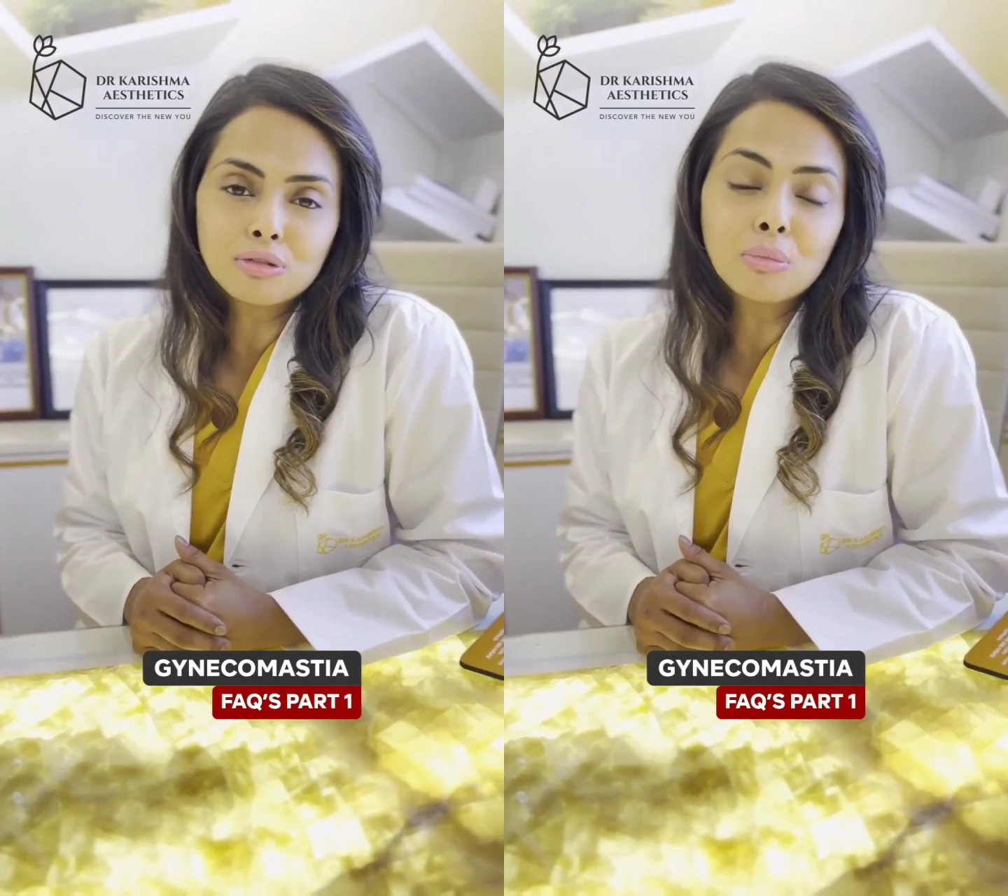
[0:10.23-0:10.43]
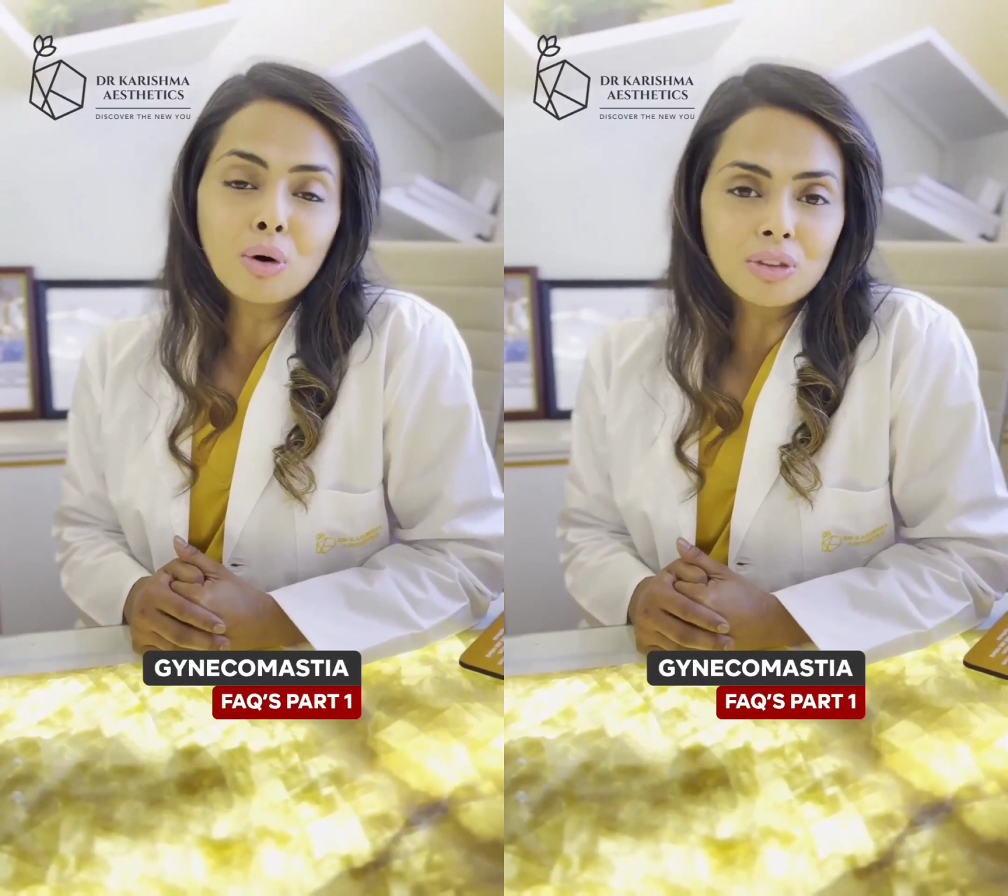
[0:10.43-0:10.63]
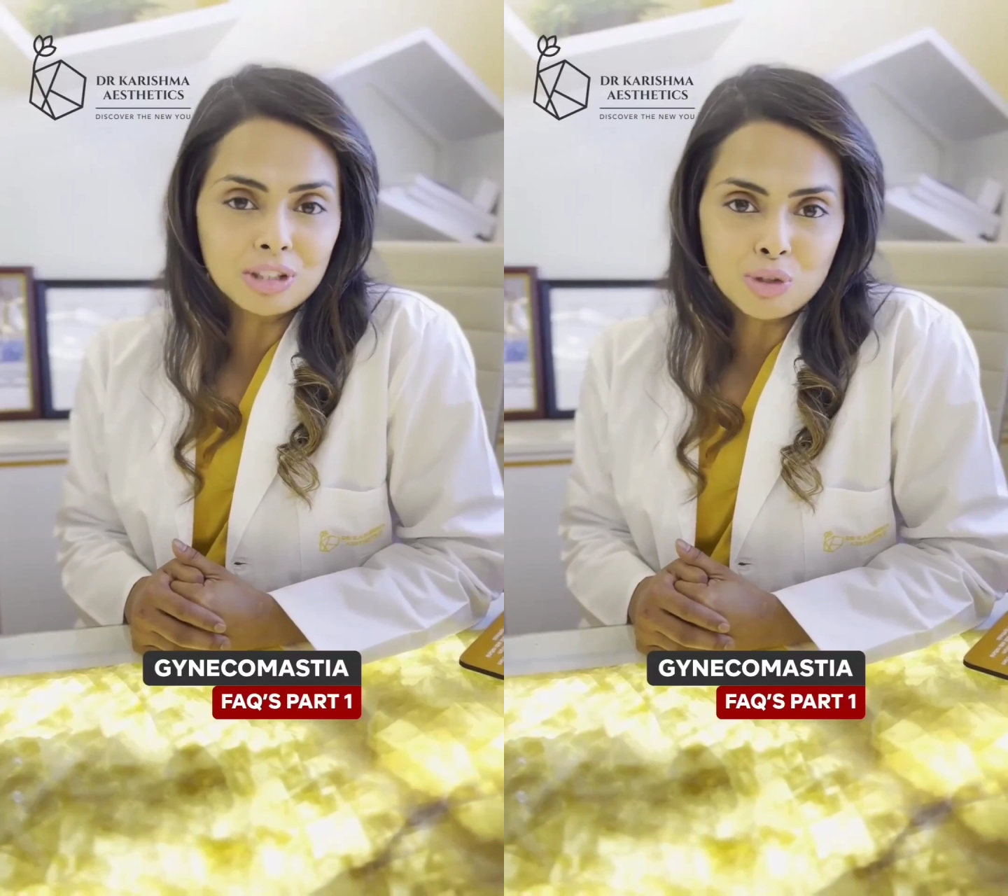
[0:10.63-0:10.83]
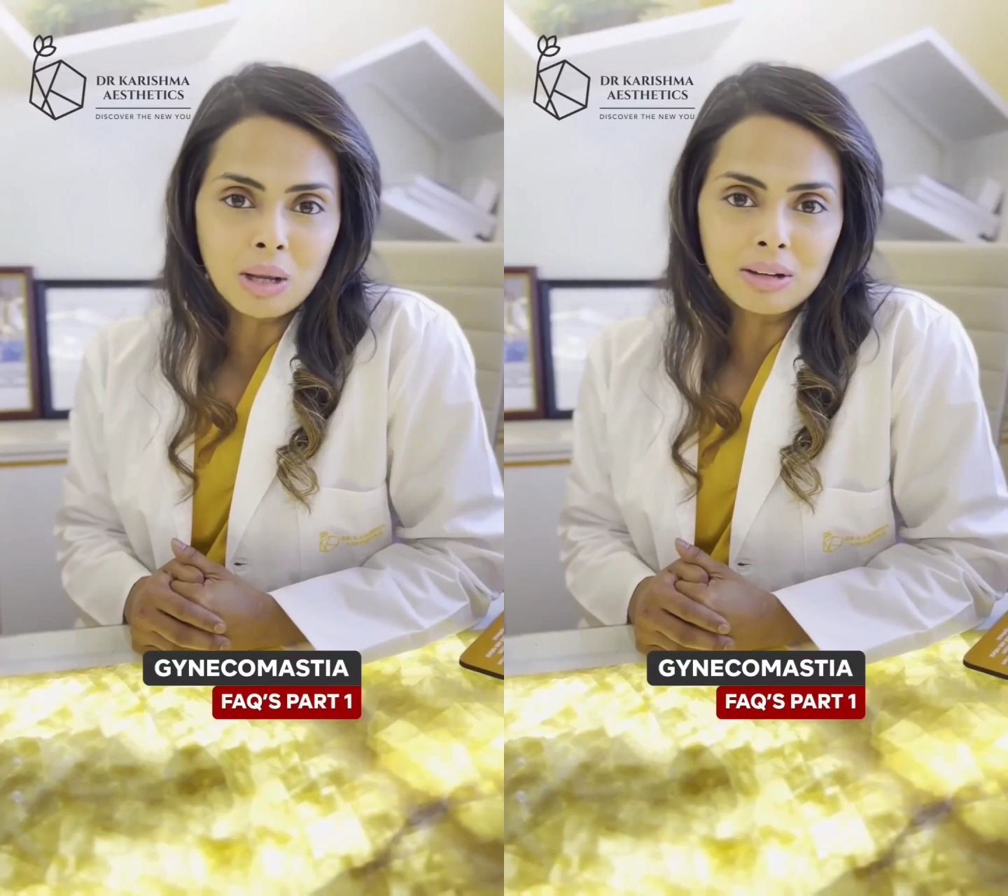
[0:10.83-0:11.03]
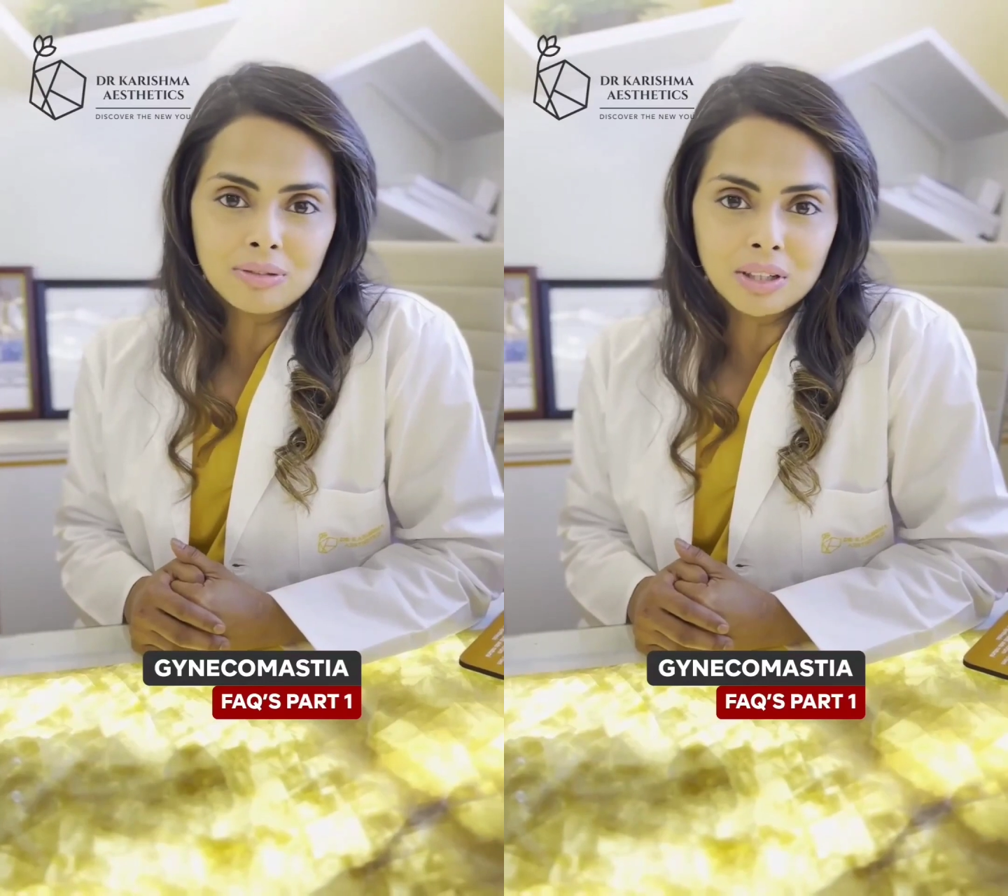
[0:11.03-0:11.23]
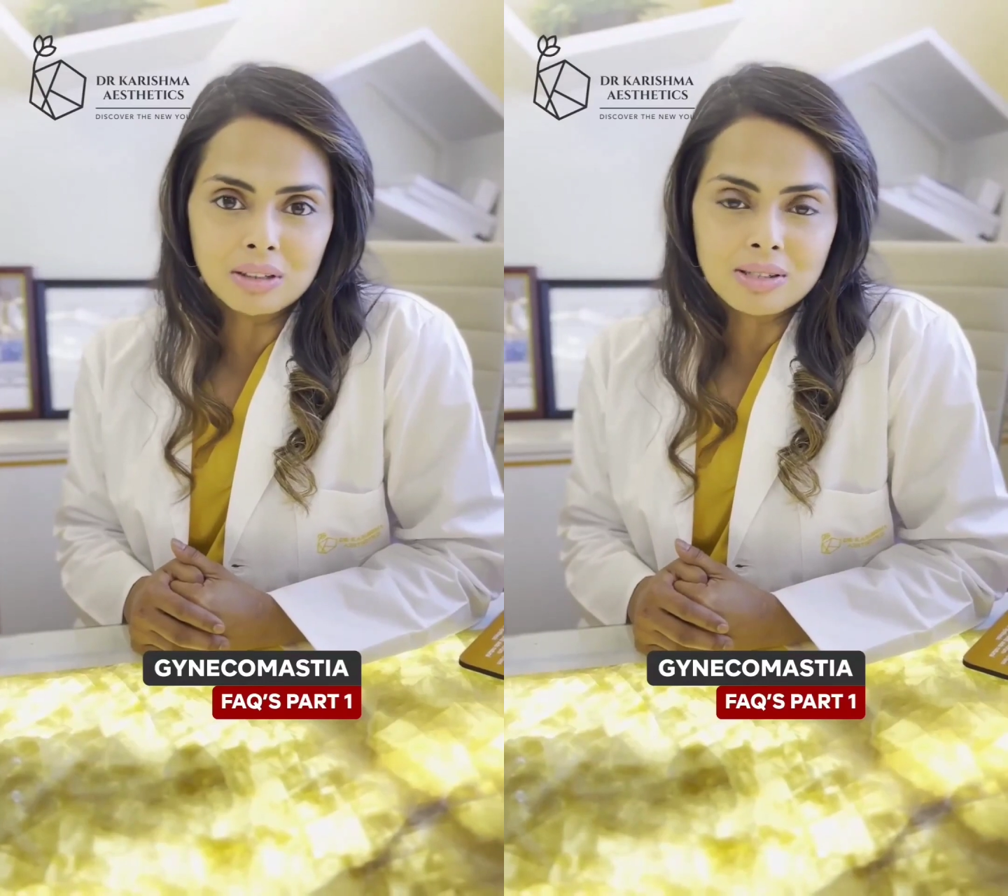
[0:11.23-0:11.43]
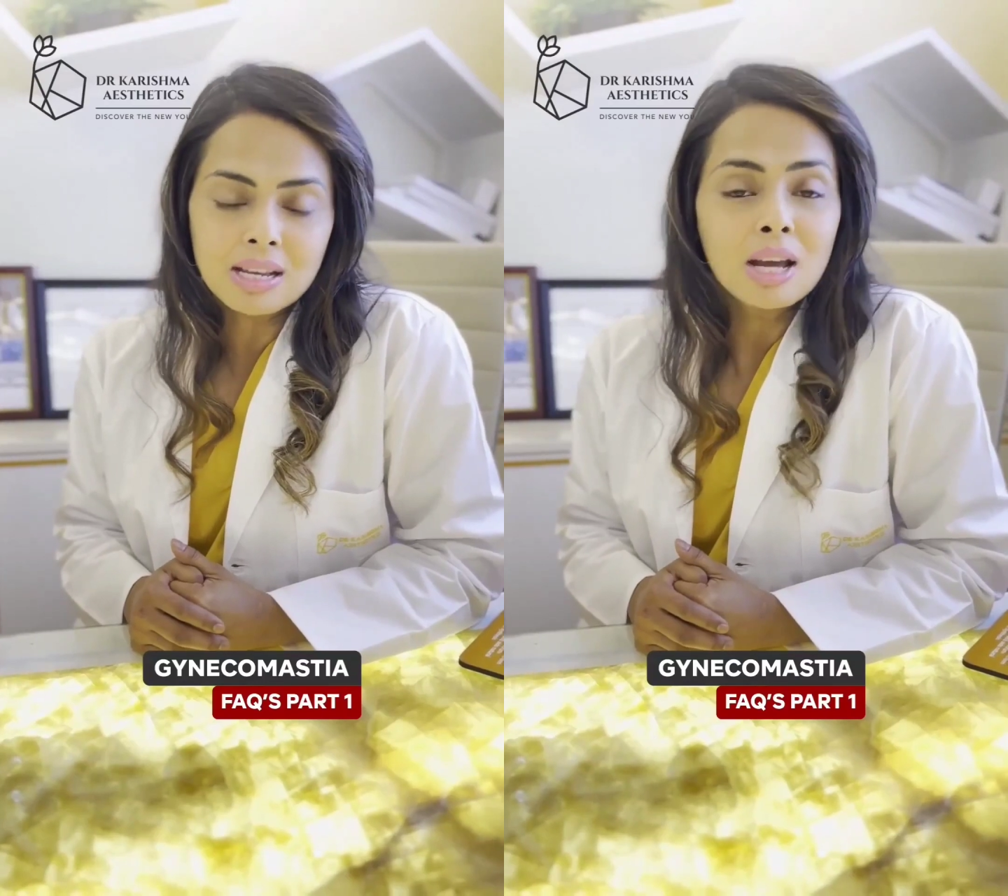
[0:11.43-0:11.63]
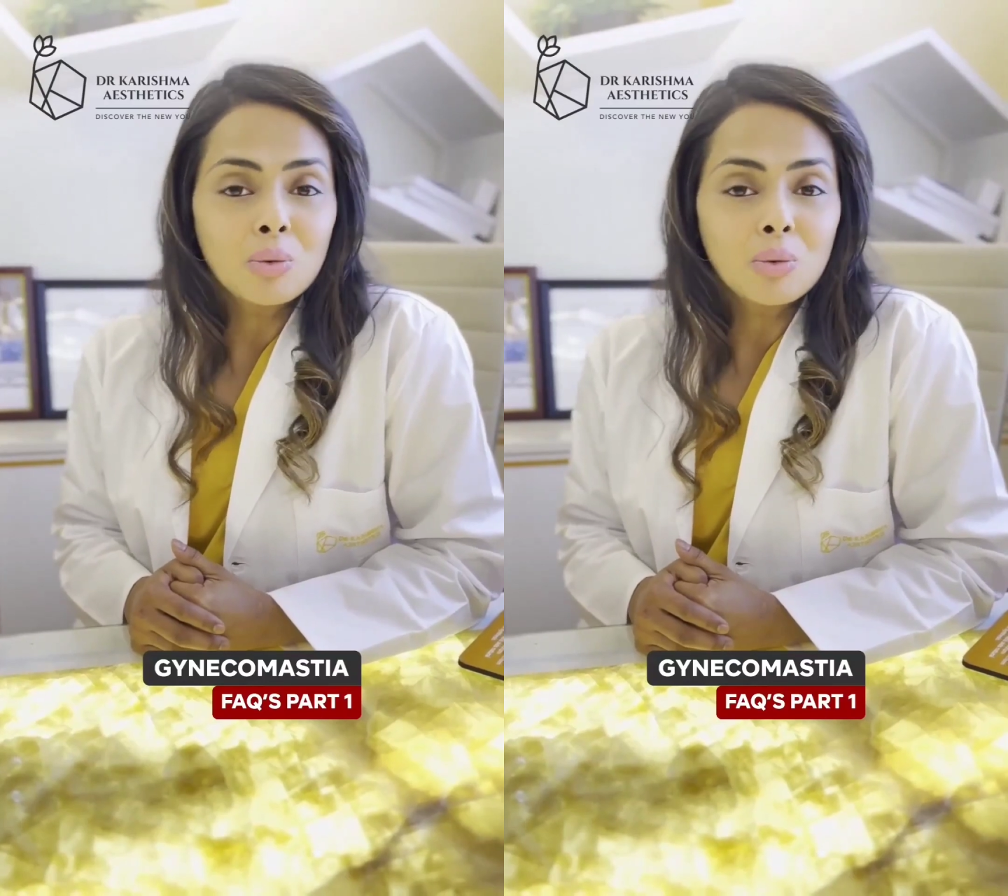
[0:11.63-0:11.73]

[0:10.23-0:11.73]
for more than 12 years.